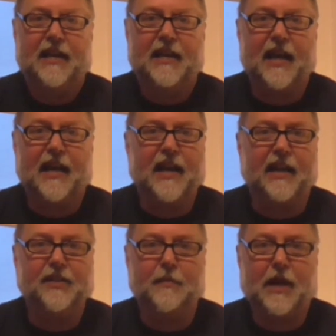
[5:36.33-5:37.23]
Yeah, I
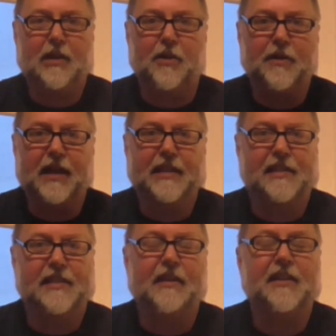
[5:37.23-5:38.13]
can't do it in my log, and
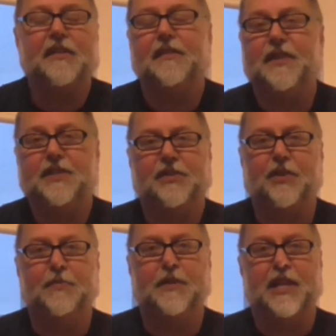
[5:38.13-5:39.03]
there's no other official
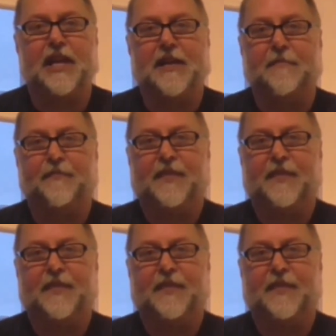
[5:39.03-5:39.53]
document there.